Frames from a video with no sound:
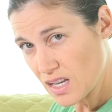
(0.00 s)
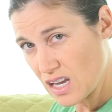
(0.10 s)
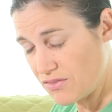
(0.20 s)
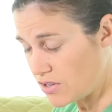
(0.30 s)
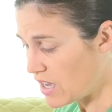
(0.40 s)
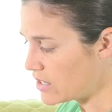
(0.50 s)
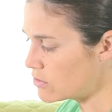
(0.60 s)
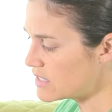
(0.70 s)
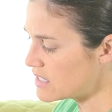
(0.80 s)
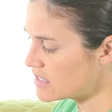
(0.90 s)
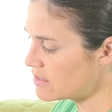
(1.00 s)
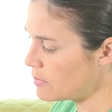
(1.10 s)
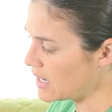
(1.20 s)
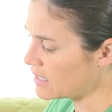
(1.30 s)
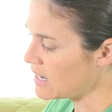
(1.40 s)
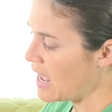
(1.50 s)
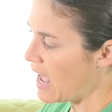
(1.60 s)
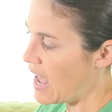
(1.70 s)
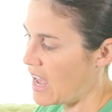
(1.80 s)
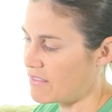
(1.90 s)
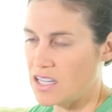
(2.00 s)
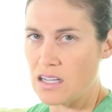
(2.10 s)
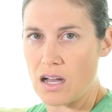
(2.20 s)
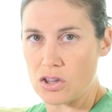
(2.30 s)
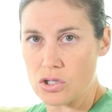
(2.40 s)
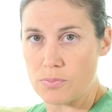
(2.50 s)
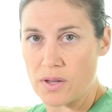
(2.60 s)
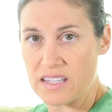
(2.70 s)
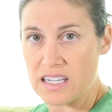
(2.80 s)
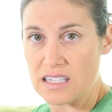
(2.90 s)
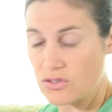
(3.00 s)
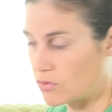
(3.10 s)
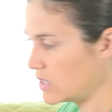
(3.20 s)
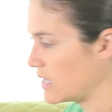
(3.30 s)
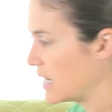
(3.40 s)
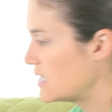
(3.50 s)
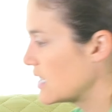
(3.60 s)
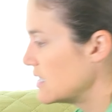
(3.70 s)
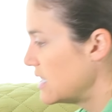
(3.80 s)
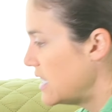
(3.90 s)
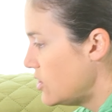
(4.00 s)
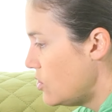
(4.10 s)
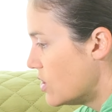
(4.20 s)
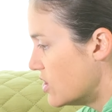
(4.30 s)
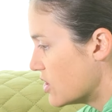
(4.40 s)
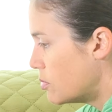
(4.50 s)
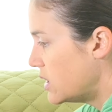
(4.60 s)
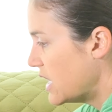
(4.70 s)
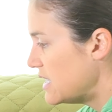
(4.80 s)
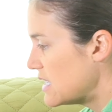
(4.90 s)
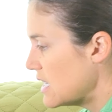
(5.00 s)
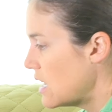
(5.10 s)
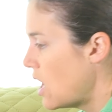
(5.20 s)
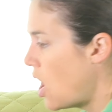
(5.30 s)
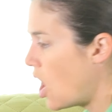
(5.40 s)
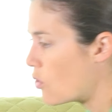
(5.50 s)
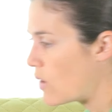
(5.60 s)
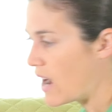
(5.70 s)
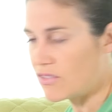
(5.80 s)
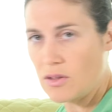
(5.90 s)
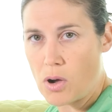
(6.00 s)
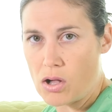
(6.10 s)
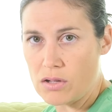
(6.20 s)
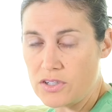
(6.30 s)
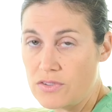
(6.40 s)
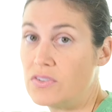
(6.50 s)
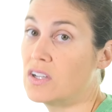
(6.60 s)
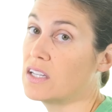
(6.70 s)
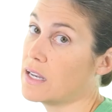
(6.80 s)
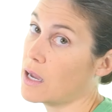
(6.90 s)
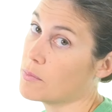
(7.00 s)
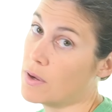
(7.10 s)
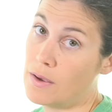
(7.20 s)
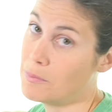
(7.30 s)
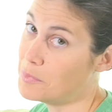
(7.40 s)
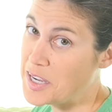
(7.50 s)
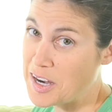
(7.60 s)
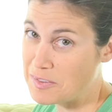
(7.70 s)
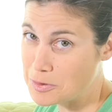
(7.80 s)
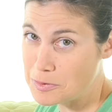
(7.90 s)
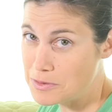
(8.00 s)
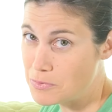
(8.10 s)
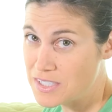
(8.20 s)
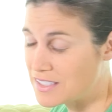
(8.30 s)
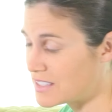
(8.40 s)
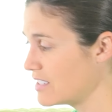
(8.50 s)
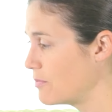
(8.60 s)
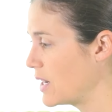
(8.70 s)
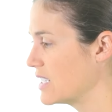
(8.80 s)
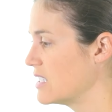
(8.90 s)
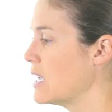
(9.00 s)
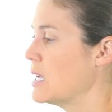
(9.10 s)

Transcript: If you got your resistive band, having a loop on the end is really nice because again, you can just place it around the ball of your foot. Now, be careful with resistive bands